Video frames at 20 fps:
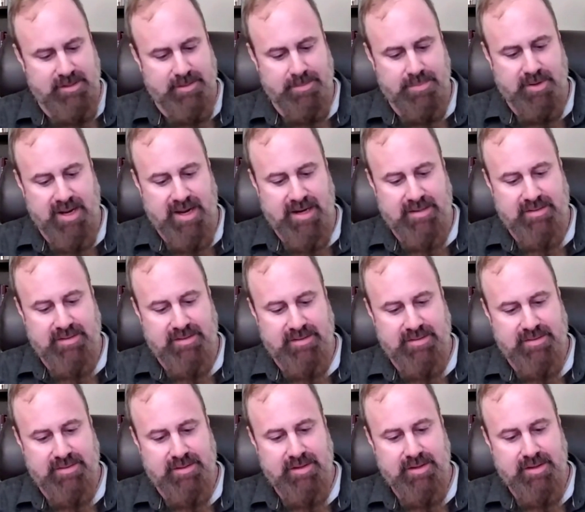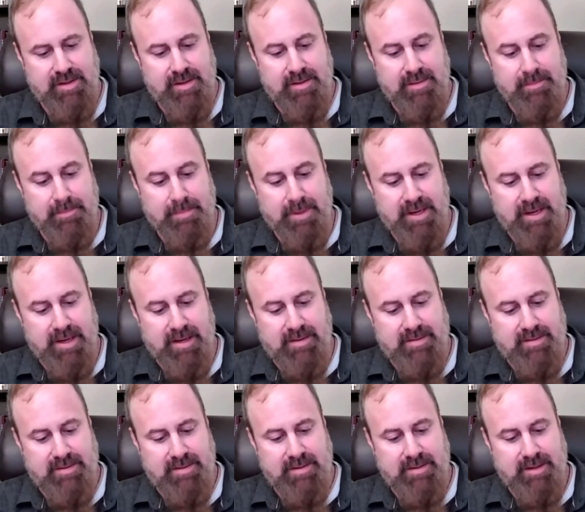the practice,
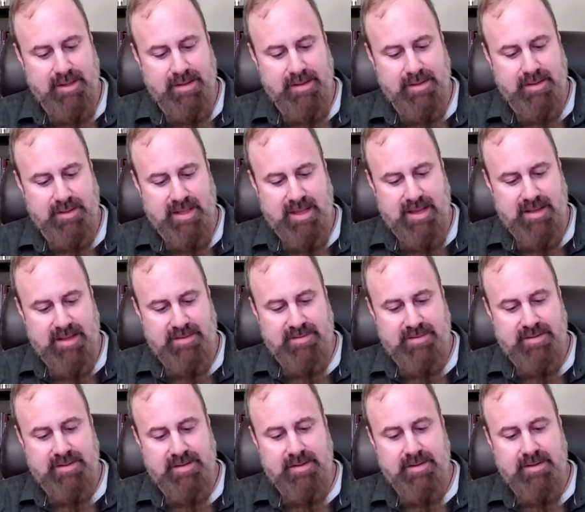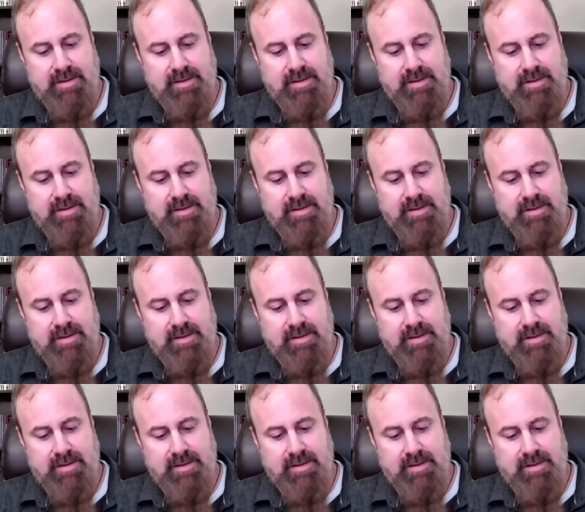but nonetheless,